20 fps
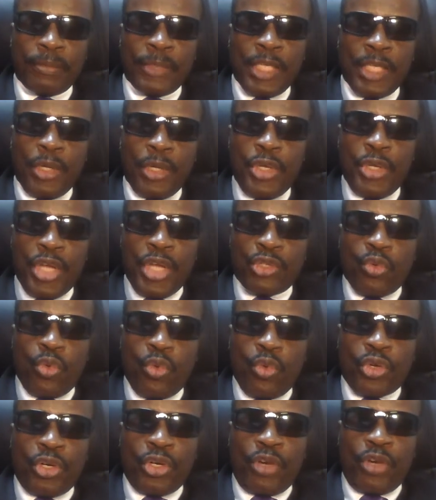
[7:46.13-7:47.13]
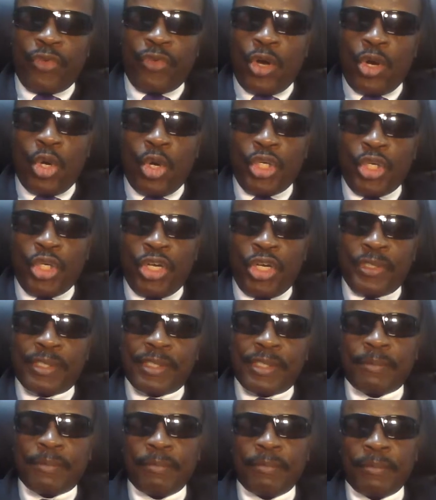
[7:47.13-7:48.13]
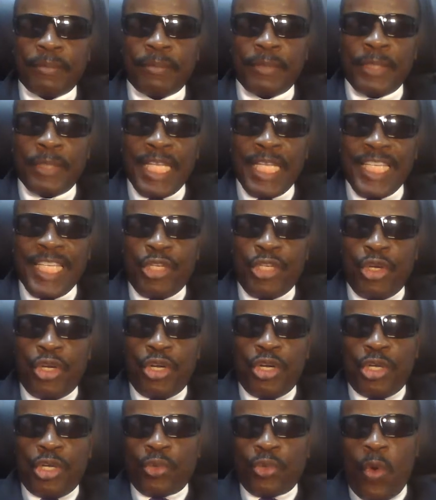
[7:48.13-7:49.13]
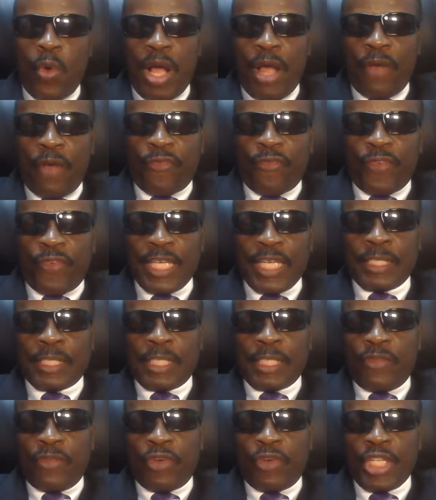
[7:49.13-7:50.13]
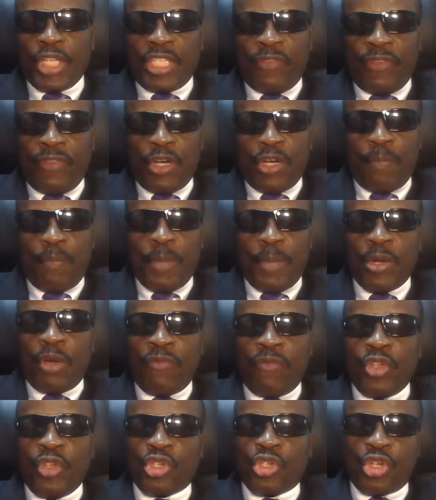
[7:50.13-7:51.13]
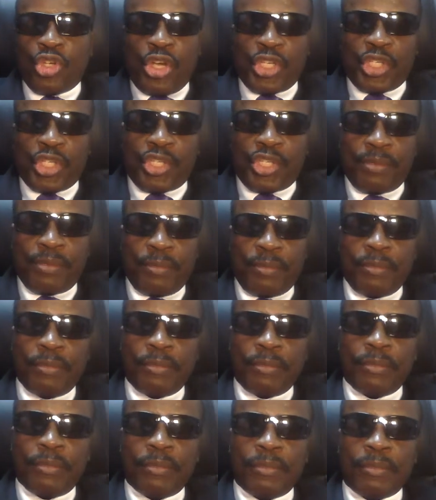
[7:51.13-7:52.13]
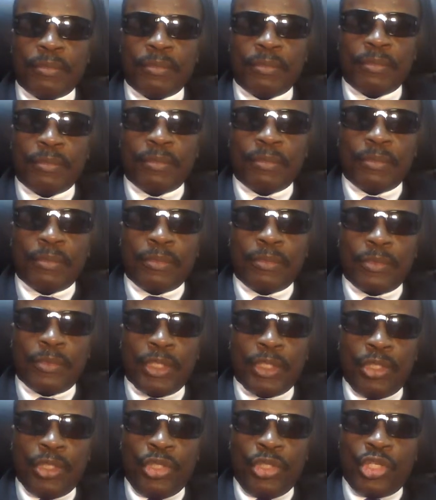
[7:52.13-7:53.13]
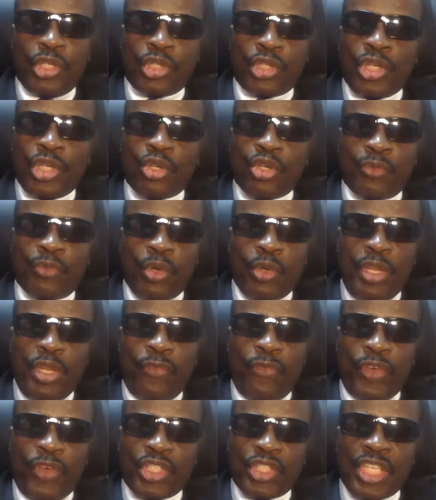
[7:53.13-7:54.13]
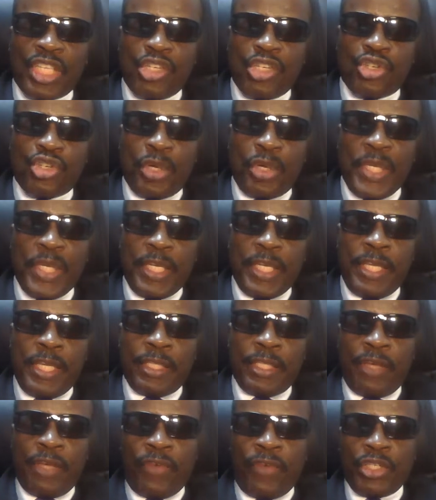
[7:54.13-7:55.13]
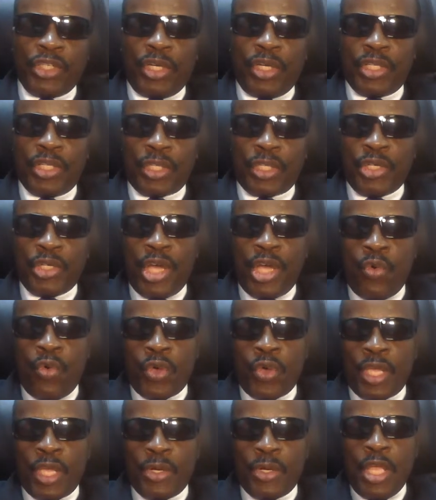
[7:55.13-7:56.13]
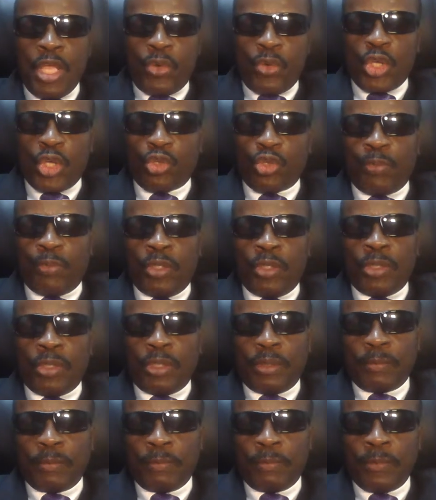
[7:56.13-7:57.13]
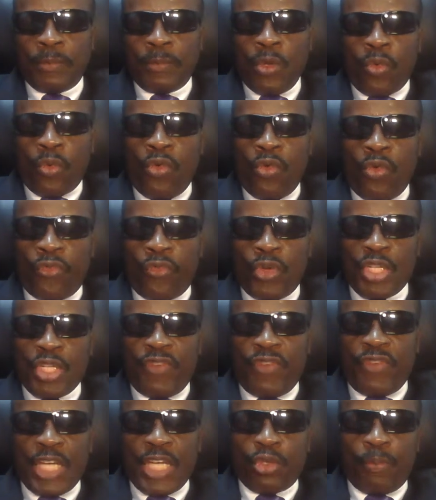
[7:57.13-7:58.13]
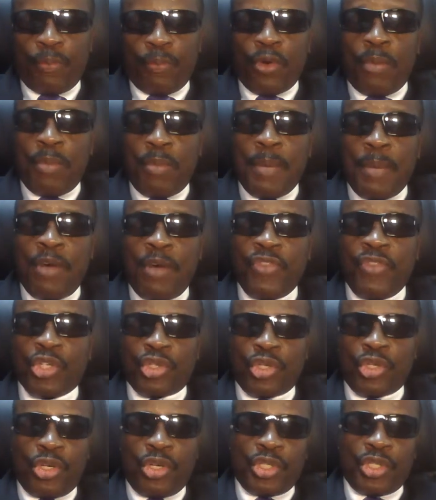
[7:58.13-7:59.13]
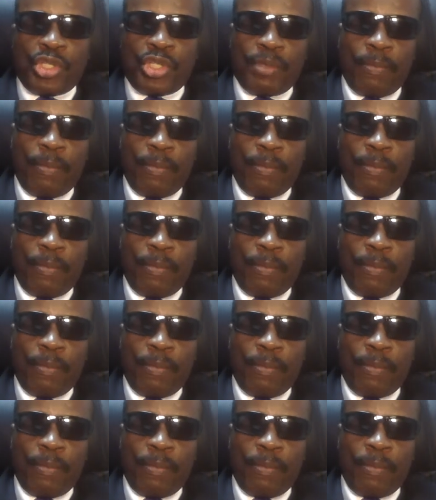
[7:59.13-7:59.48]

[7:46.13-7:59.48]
leaders who care for others, leaders who are fighting for the development of the church. The church of 21st century needs evangelist leaders who can respond, confront the vital problem of the church.